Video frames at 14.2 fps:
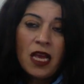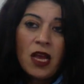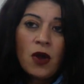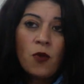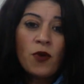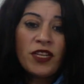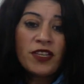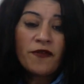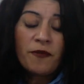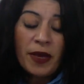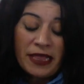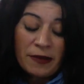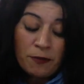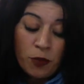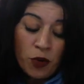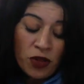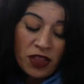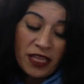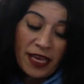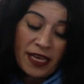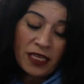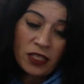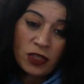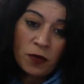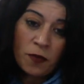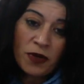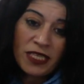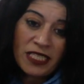which have been put there to
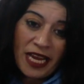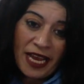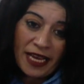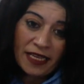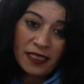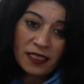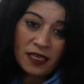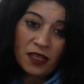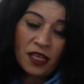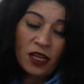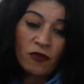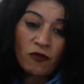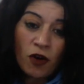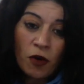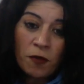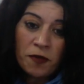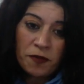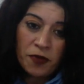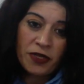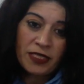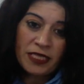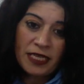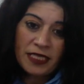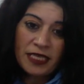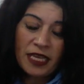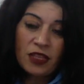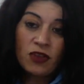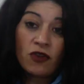protect the enrolment process
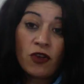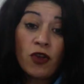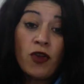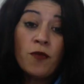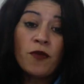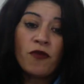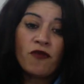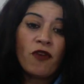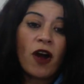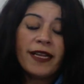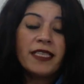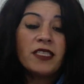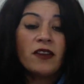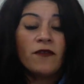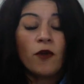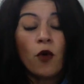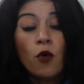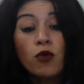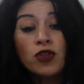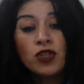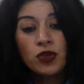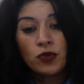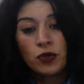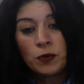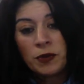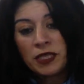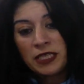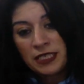and the human rights of all children
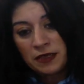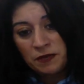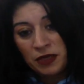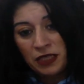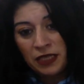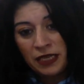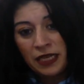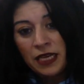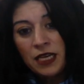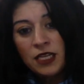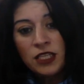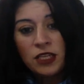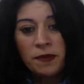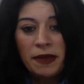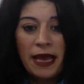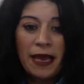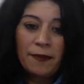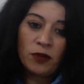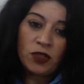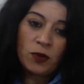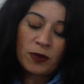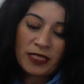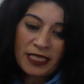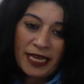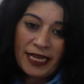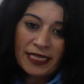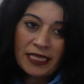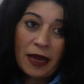with a disability to be able to
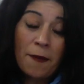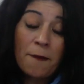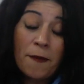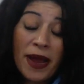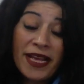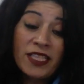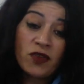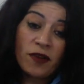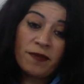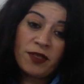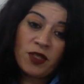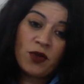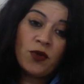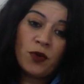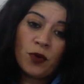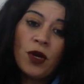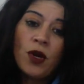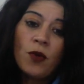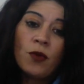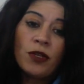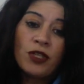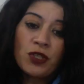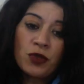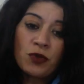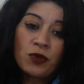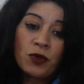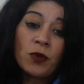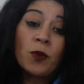attend a mainstream school with
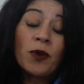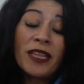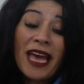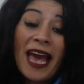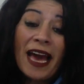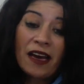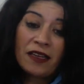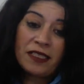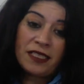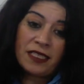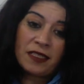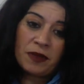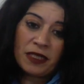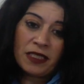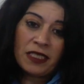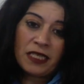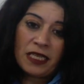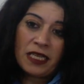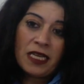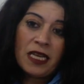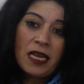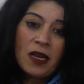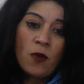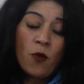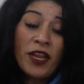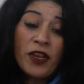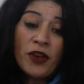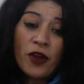children without a disability.
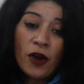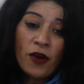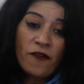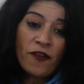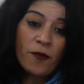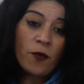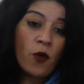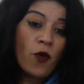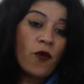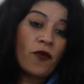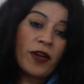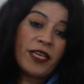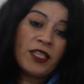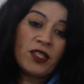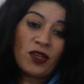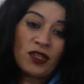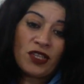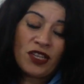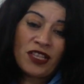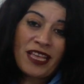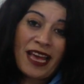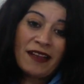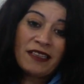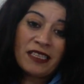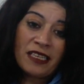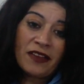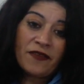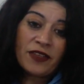We know from all research that
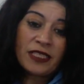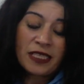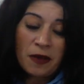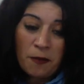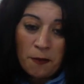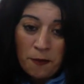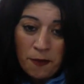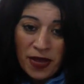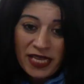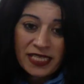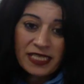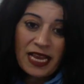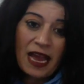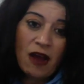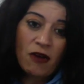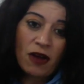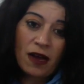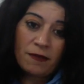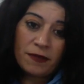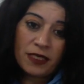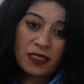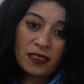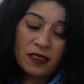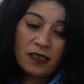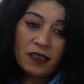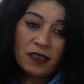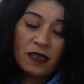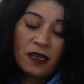delivers the best outcomes
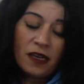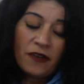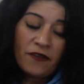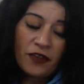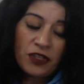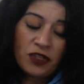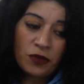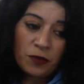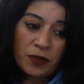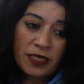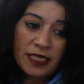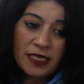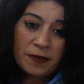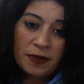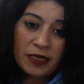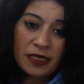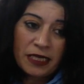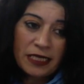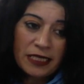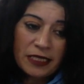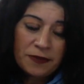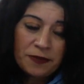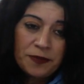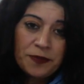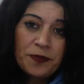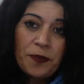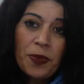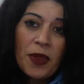for children with disabilities.
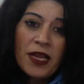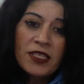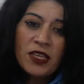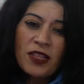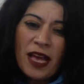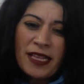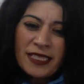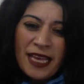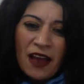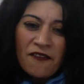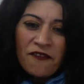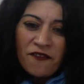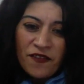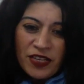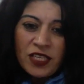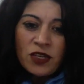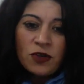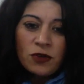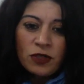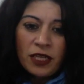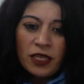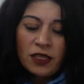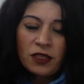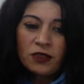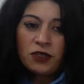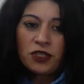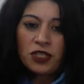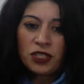So that's our physical
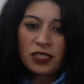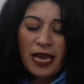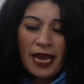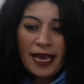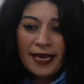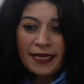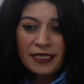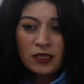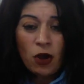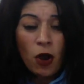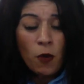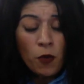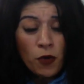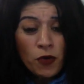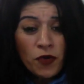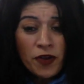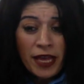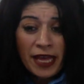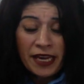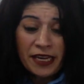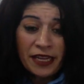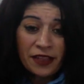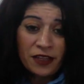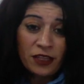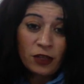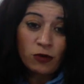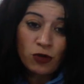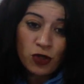inclusion, and I will create another
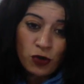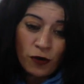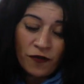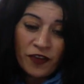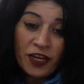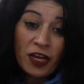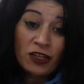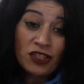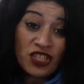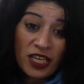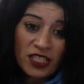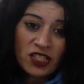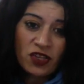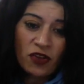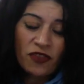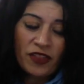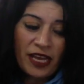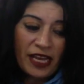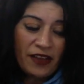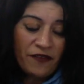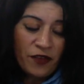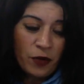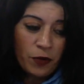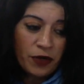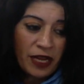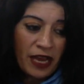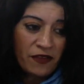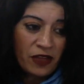little short video just on that if you want
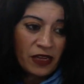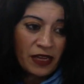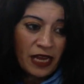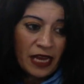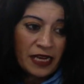to have a